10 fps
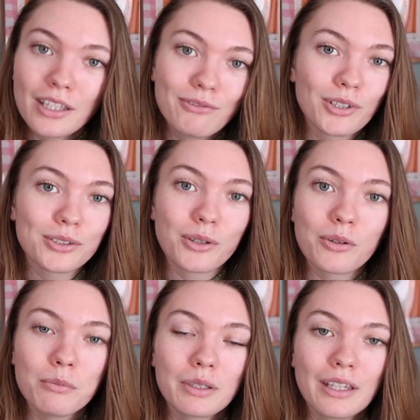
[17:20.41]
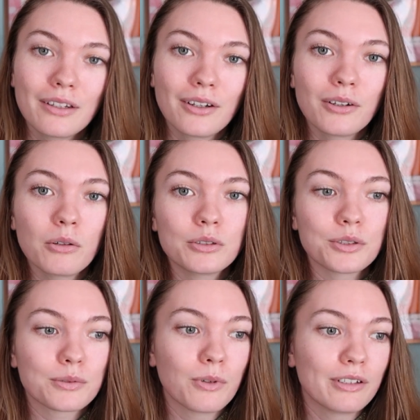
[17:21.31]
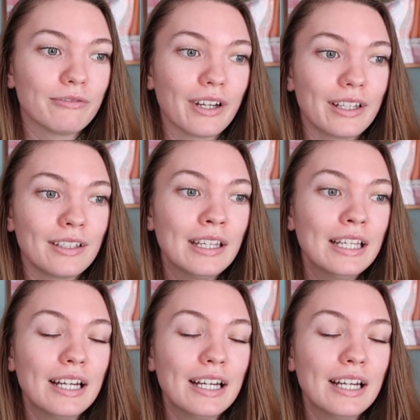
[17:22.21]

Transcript: if you're a total beginner or just want to find